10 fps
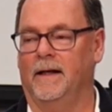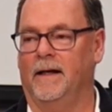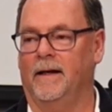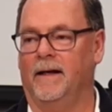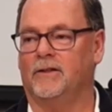
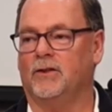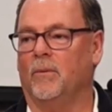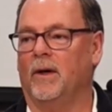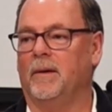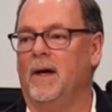And so
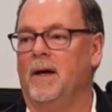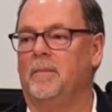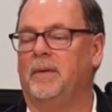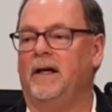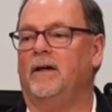when
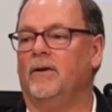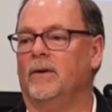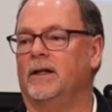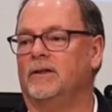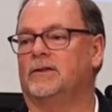Peter
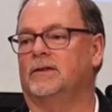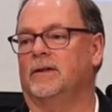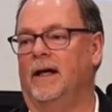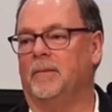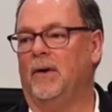is
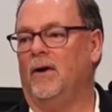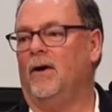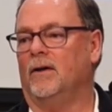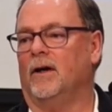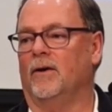and
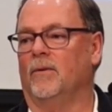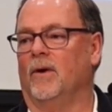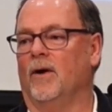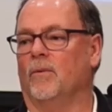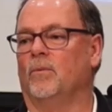Paul are,
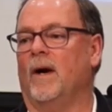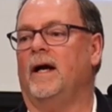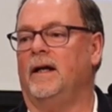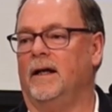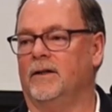are
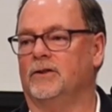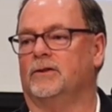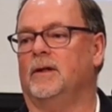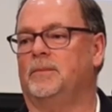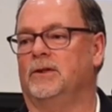writing in the
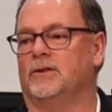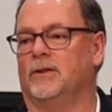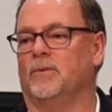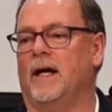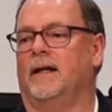scriptures and
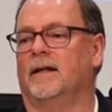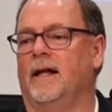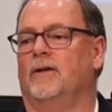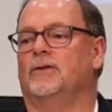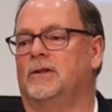writing
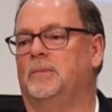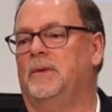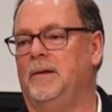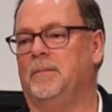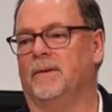letters to
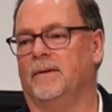people,